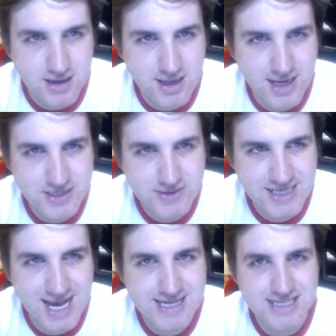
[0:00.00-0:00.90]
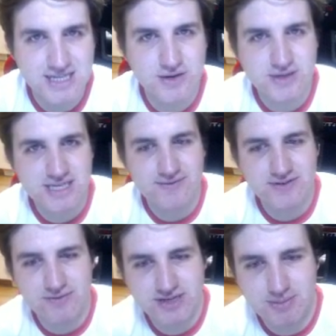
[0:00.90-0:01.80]
guys, who to get? who's a
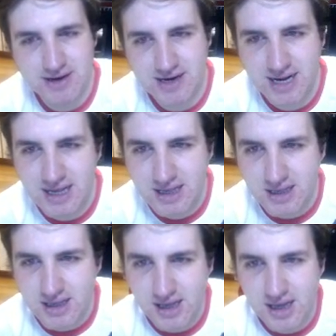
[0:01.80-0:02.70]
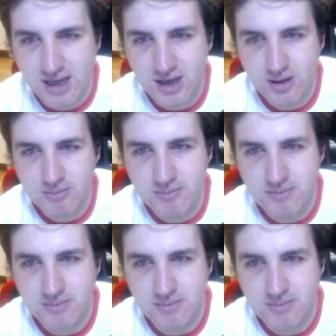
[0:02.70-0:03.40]
seven-time read the play? can get. Um,